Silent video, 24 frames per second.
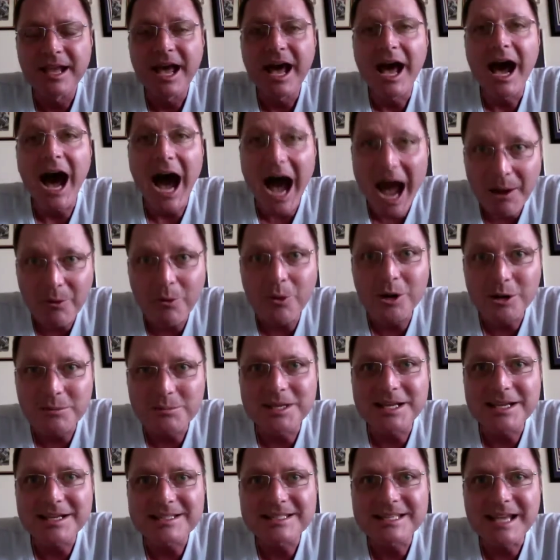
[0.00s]
I want to
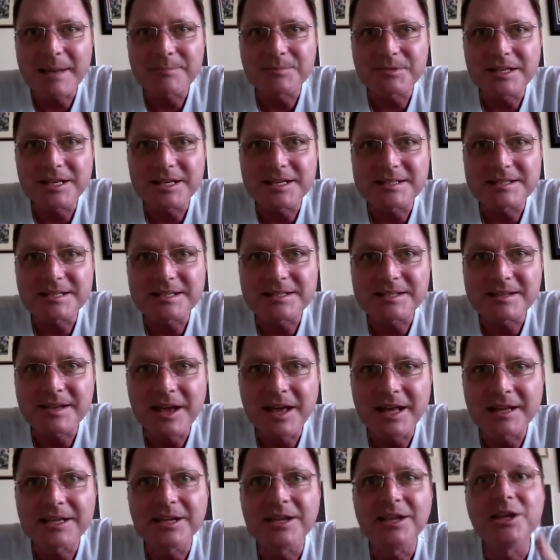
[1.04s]
be accepted as a
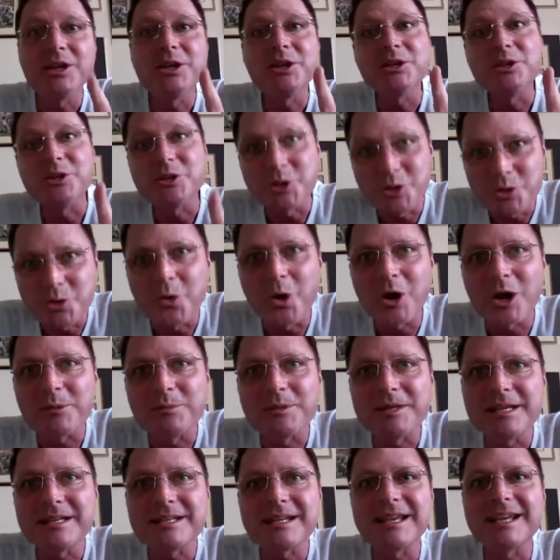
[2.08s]
son. You want to
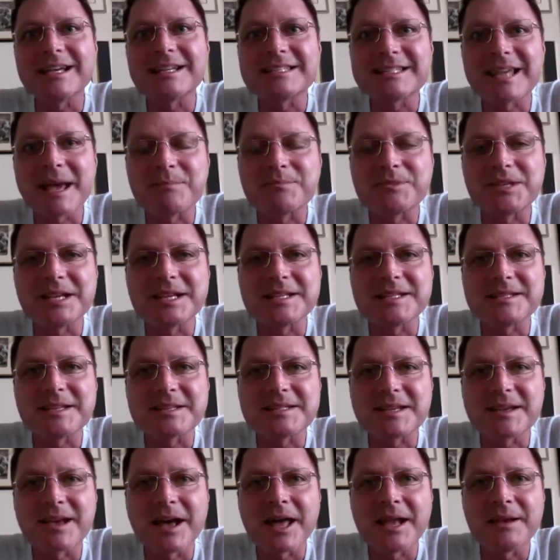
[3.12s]
be accepted as a
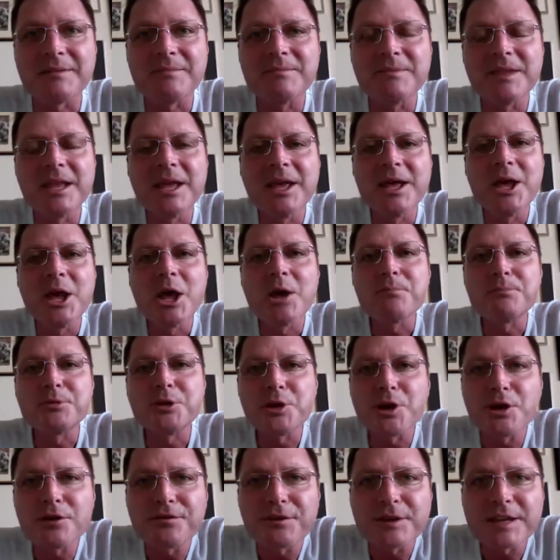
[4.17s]
son.
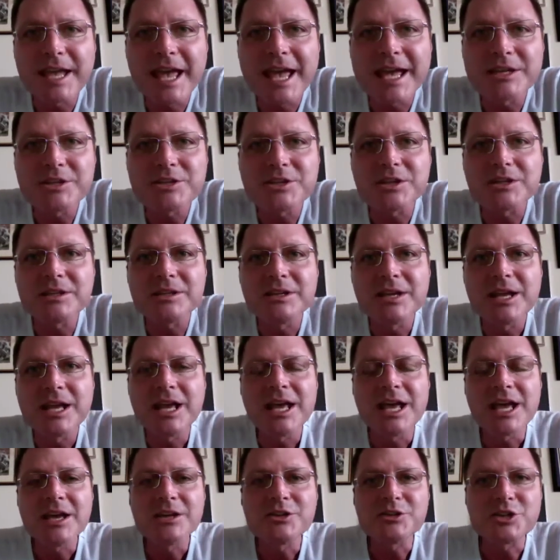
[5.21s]
Purification,
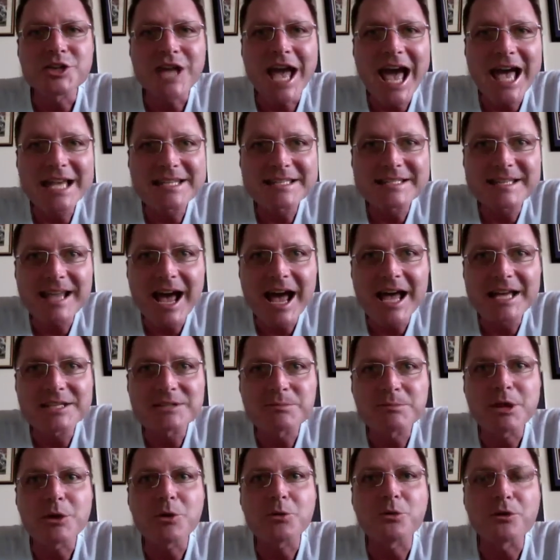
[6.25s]

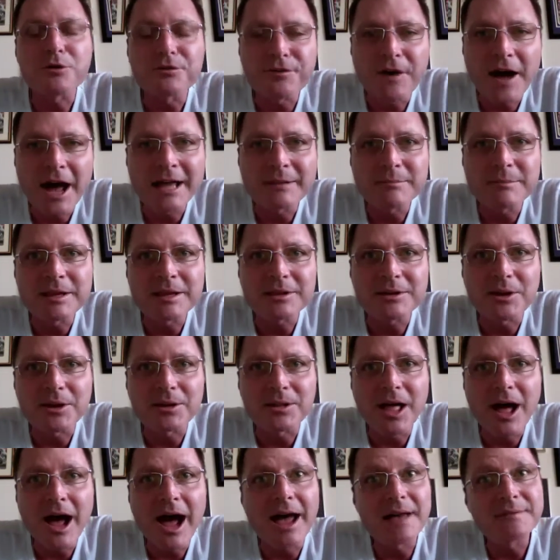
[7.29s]
chastisement, refinement in our
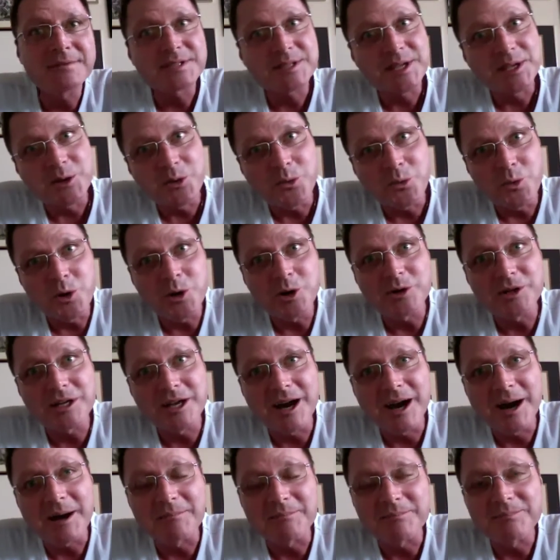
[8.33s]
lives, it will
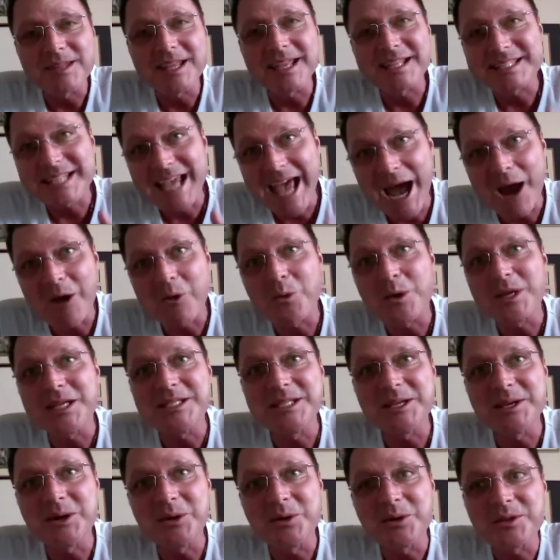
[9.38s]
come. It's how we
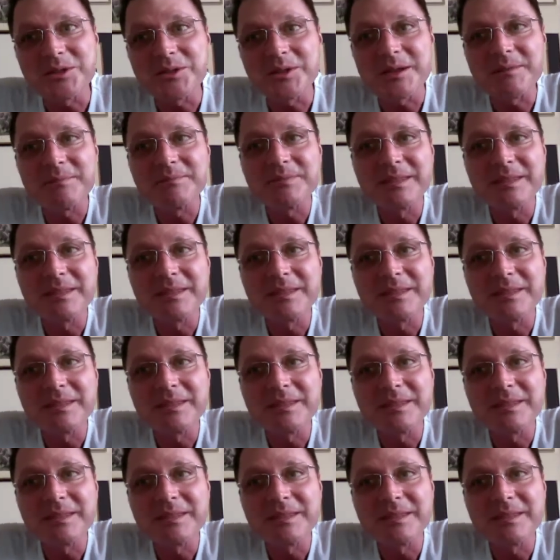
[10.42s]
deal with it.